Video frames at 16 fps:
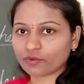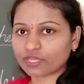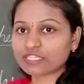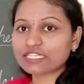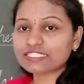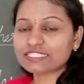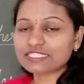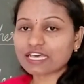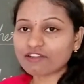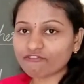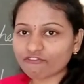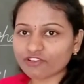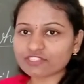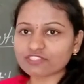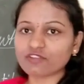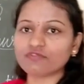Okay, the
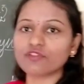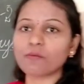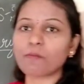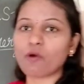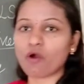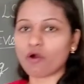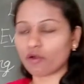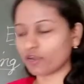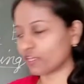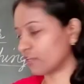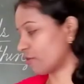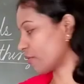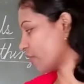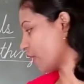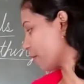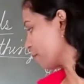surface of the body.
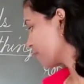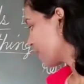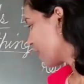Okay.